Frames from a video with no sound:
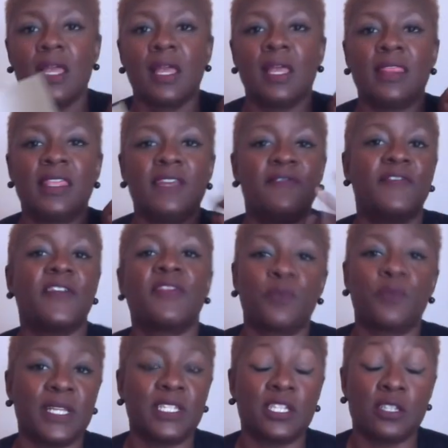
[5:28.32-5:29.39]
The fifth
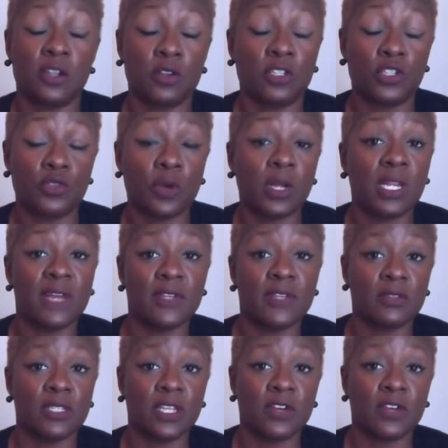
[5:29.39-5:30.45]
way to know that you are loving
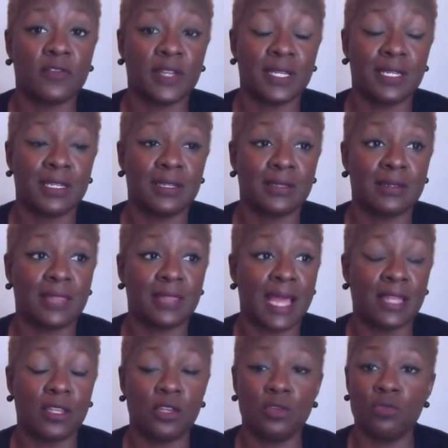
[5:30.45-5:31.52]
yourself is
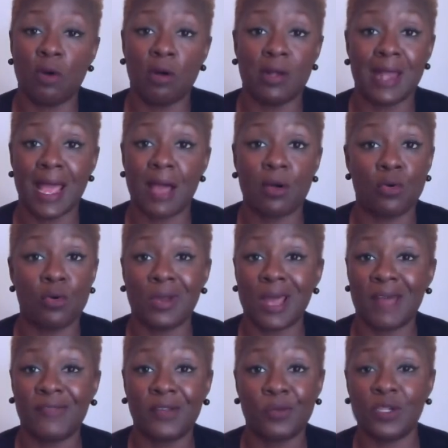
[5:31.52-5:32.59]
that you are now going
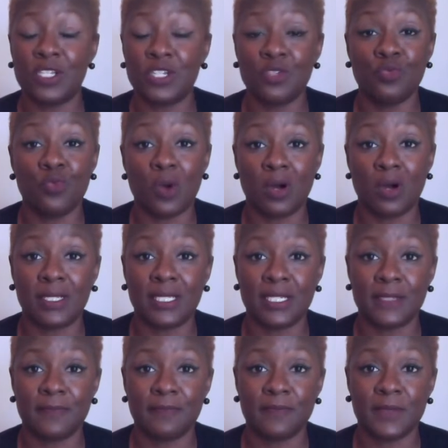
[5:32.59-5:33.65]
after what you
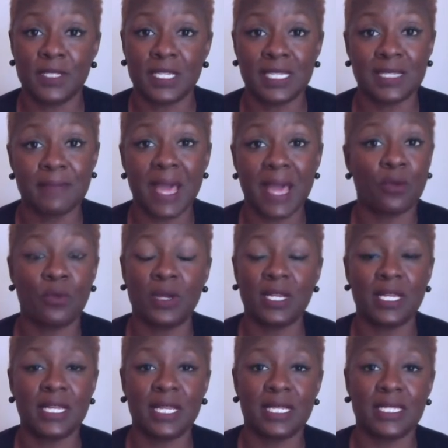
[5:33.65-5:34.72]
want. Doesn't matter what
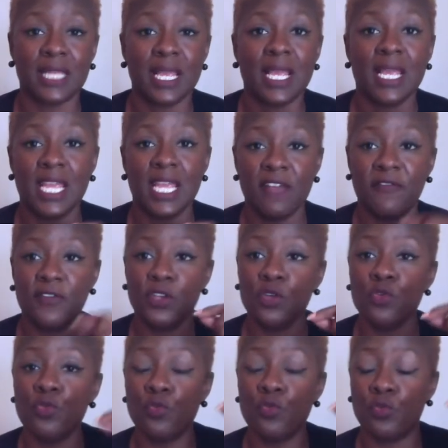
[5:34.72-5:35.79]
it is. If
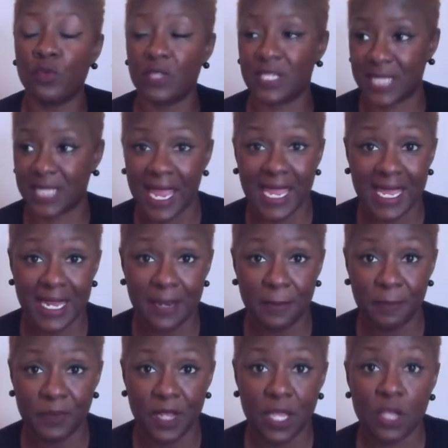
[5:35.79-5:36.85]
you say it,
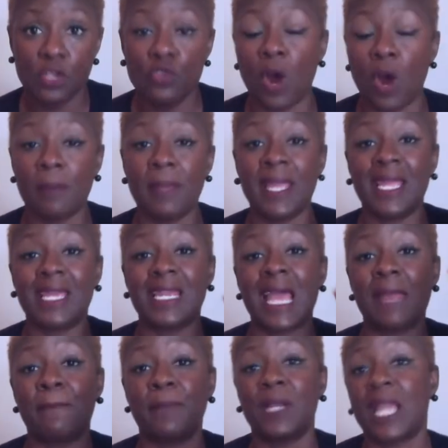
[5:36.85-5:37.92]
you are making
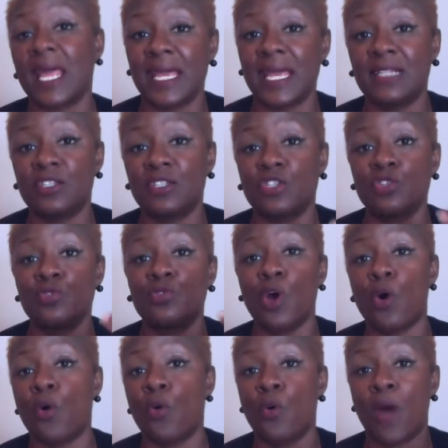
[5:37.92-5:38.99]
a plan to
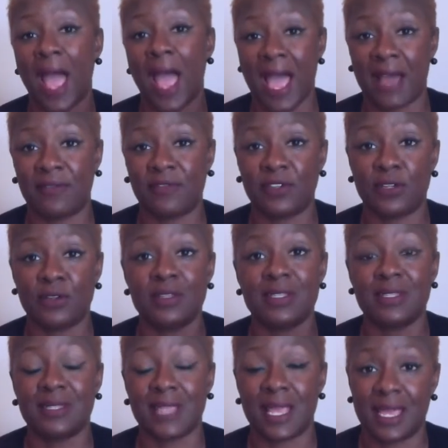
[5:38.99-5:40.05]
go after
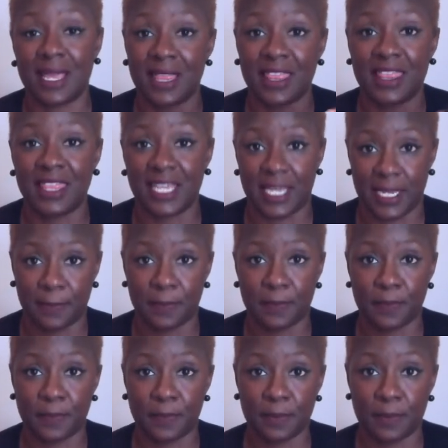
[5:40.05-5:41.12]
said thing.
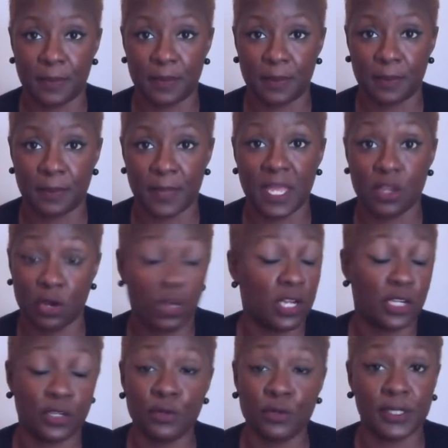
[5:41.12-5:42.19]
And you're
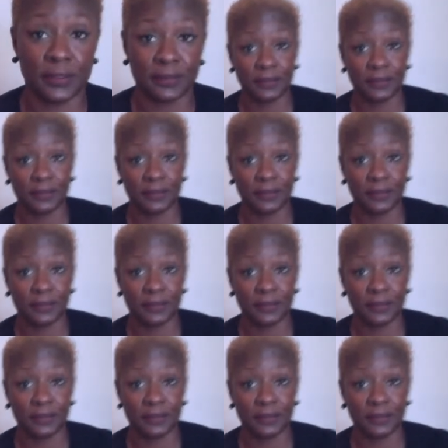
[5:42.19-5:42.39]
going to do it.